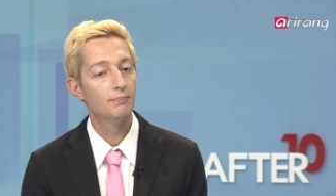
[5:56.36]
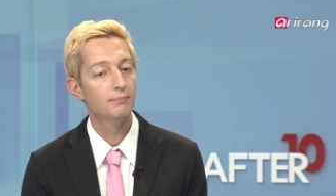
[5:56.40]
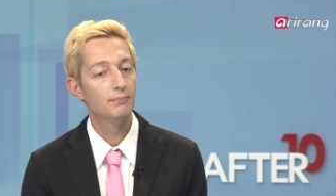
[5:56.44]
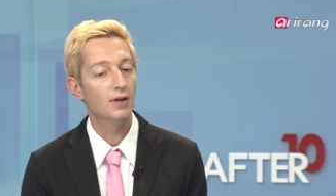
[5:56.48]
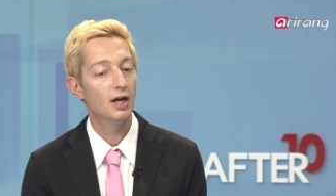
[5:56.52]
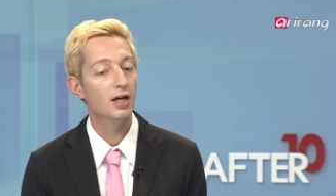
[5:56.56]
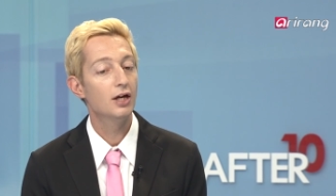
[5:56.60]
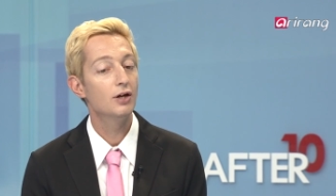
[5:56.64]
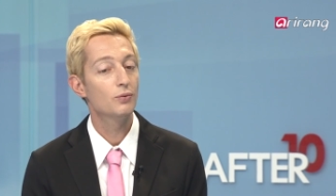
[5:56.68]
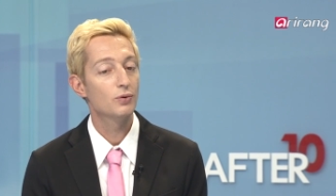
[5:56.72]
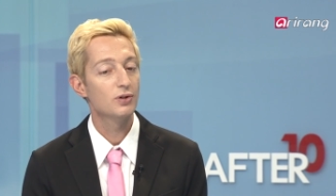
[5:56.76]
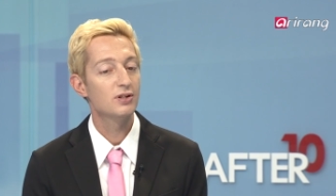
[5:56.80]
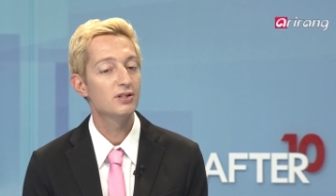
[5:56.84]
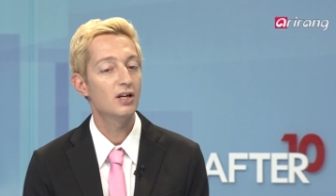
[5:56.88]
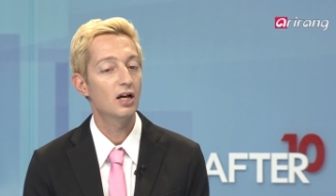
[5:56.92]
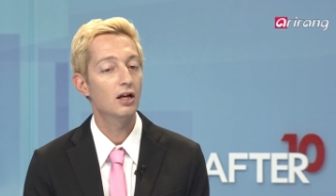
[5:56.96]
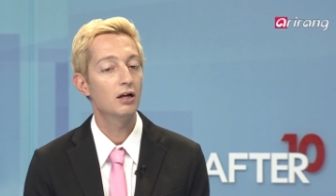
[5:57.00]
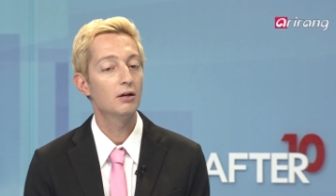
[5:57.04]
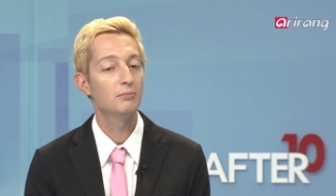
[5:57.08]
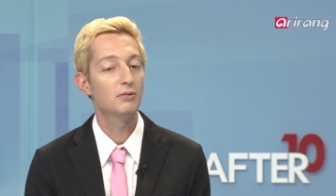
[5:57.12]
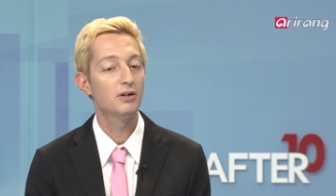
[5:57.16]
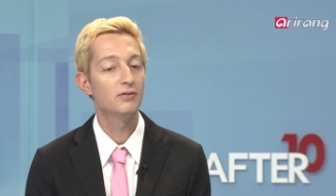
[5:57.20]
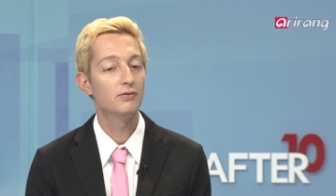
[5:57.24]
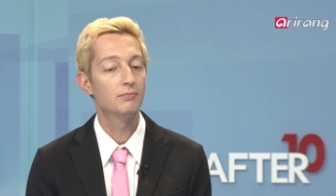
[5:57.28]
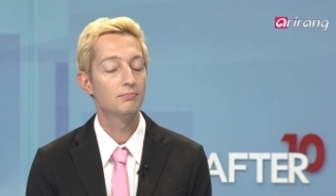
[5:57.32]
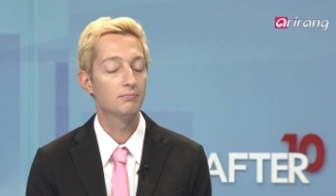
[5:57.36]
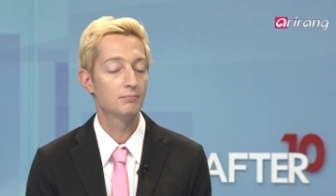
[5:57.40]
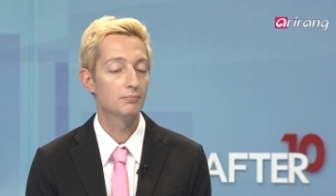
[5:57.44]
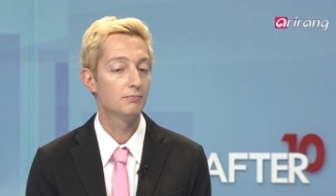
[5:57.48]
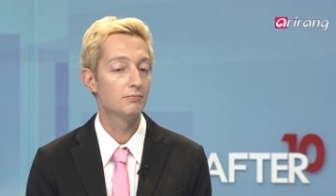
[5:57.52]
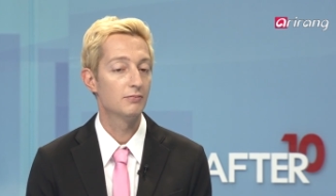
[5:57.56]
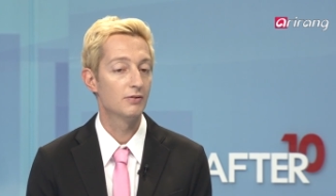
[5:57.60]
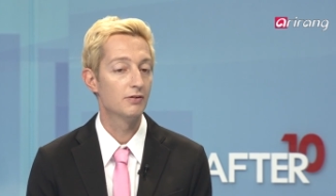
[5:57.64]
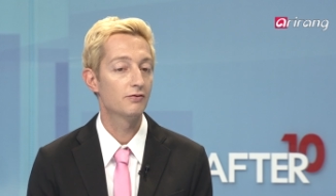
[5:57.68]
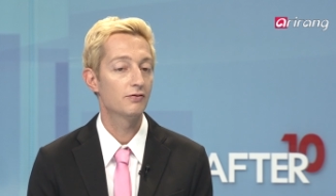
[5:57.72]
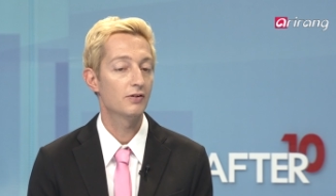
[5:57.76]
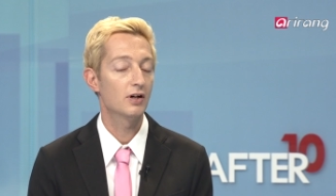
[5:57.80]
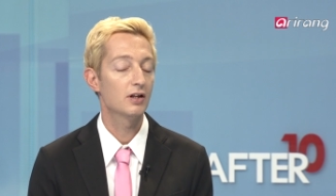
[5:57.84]
he was telling me,
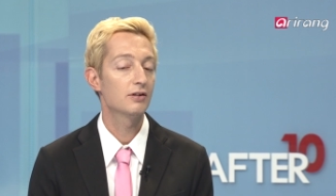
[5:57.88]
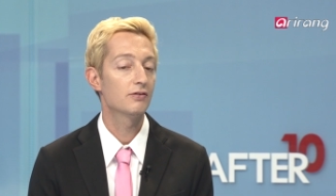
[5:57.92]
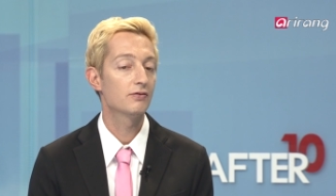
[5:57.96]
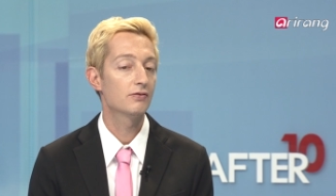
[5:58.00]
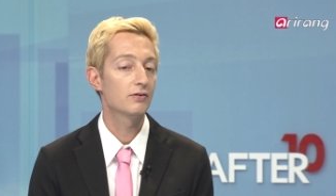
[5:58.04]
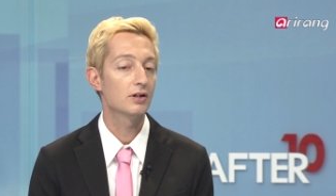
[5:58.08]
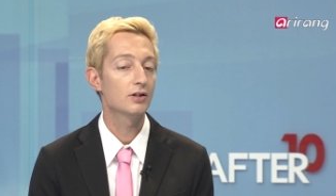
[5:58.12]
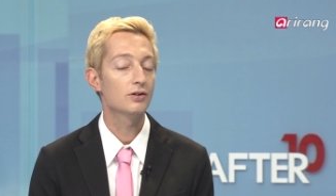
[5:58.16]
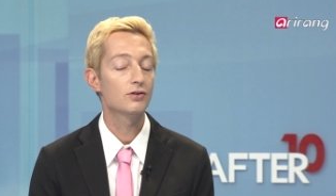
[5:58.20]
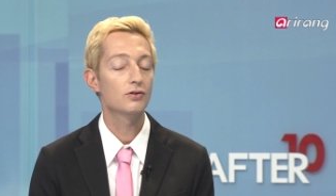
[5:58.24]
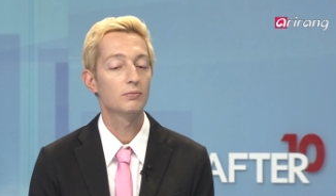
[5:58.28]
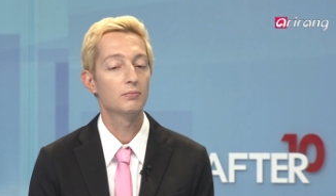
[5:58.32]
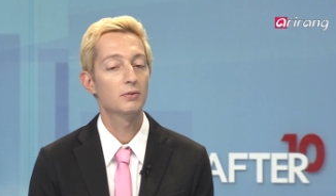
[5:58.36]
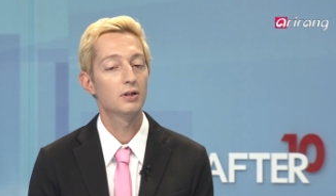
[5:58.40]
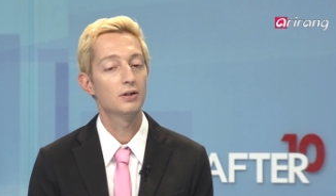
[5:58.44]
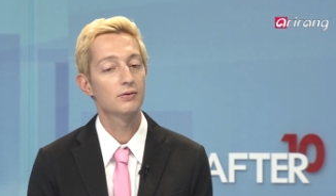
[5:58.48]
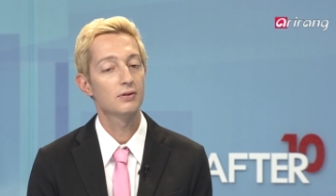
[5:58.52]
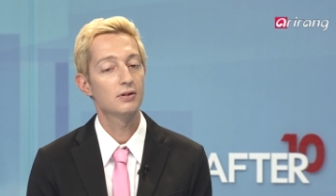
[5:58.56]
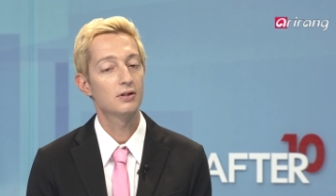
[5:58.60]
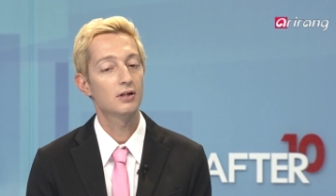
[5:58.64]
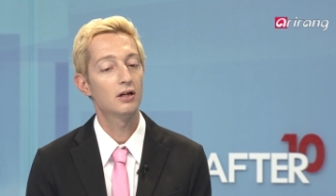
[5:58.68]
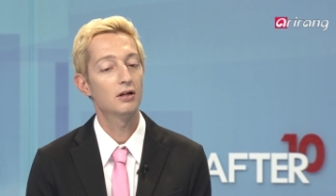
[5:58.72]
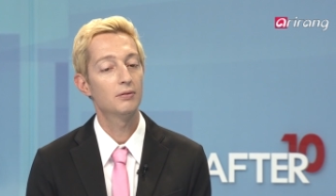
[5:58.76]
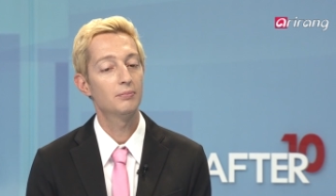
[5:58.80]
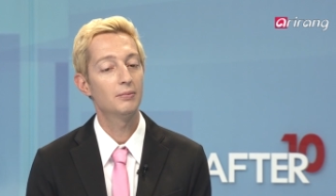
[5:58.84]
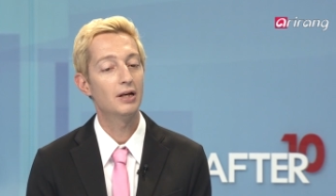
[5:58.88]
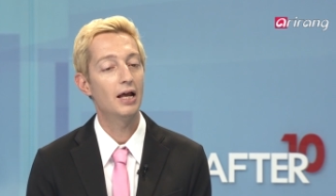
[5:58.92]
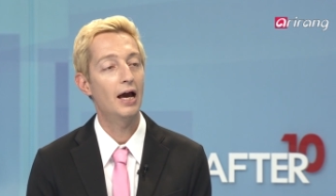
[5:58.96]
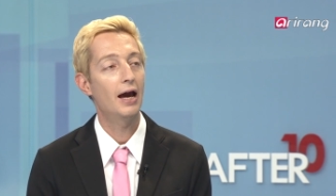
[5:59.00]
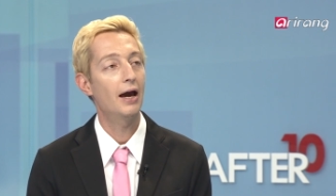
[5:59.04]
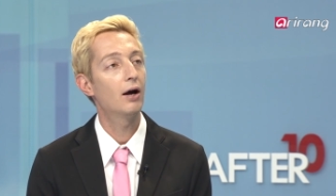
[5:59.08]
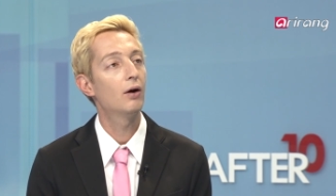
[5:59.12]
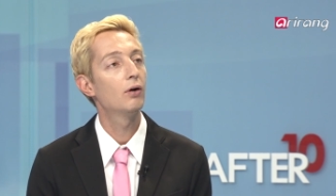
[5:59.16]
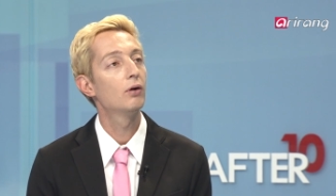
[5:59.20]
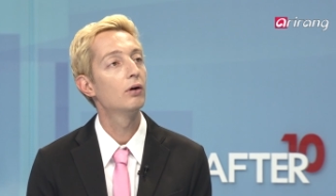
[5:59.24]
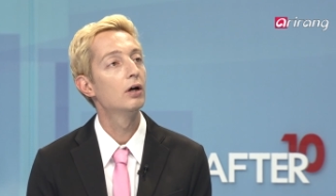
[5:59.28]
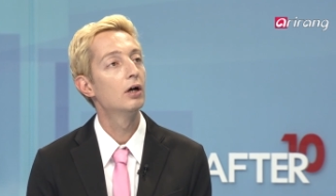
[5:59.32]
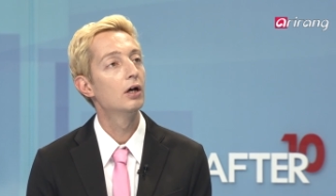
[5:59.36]
Father Benjamin was telling me
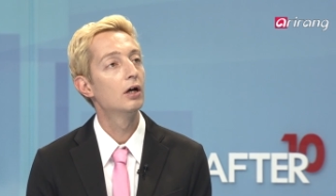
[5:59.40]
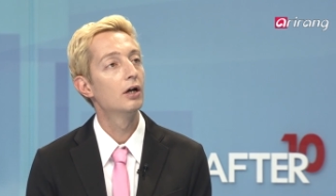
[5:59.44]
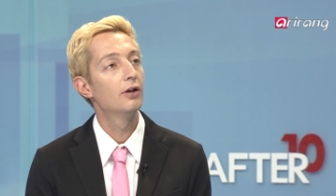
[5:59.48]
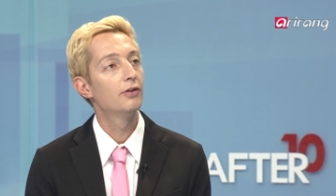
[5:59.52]
how